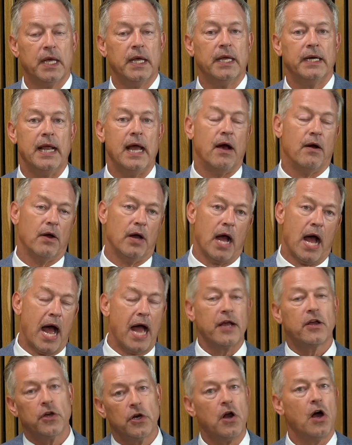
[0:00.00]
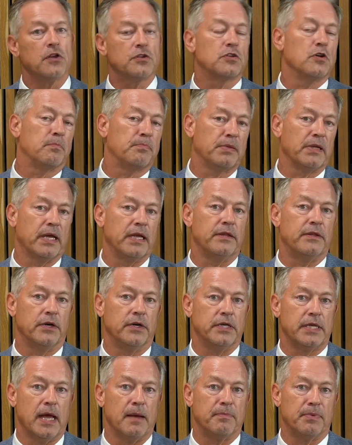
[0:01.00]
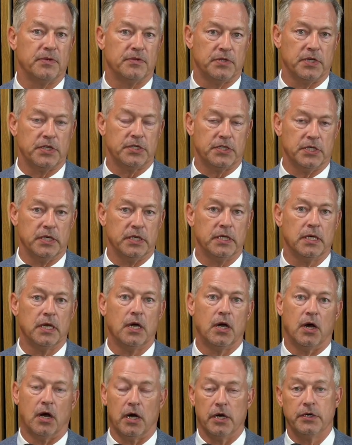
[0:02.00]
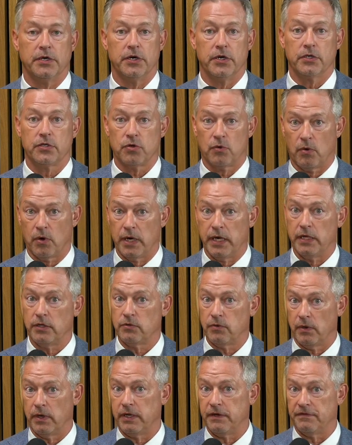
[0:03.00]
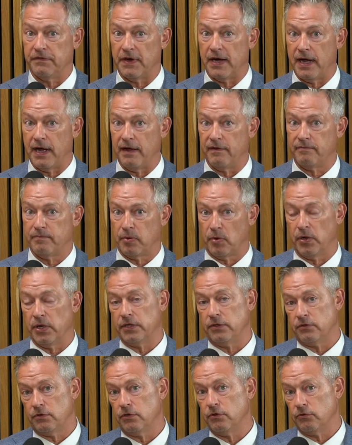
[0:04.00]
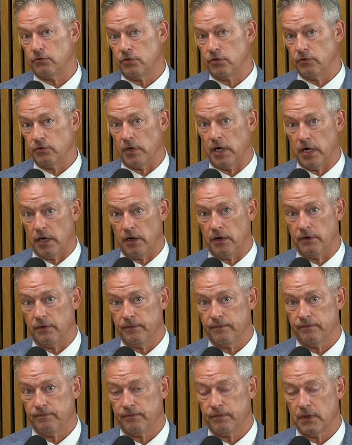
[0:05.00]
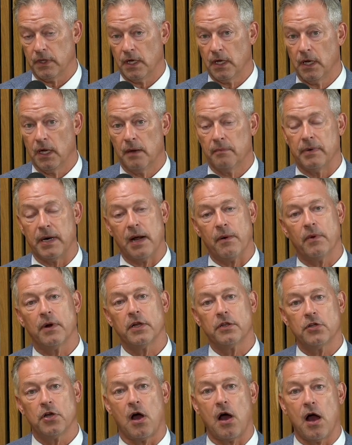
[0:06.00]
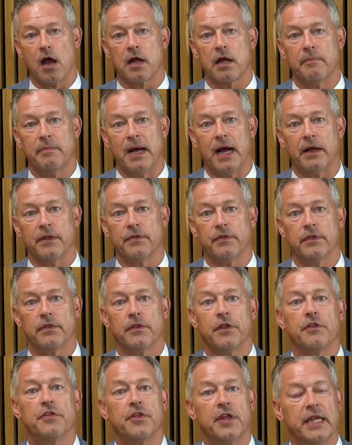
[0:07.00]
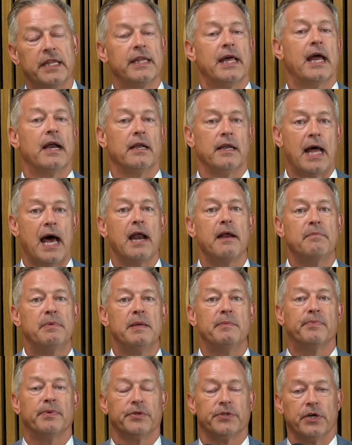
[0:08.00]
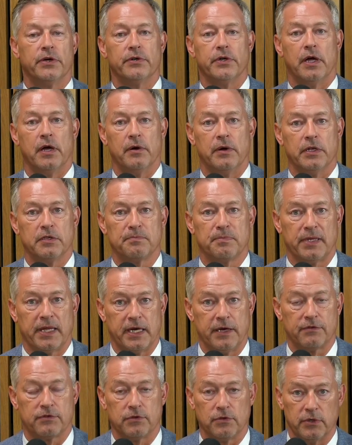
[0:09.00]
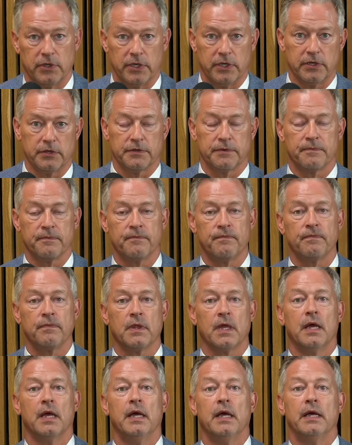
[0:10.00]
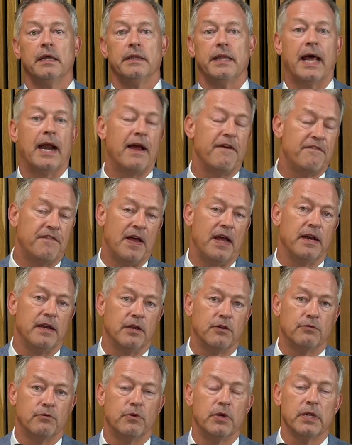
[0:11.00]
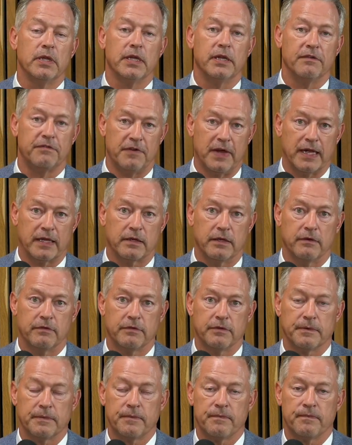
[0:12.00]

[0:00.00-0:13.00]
Now, I could also play their deposition under 2025.220, but I want to talk about the thing that a lot of people don't know as plaintiffs' lawyers that I find is really effective.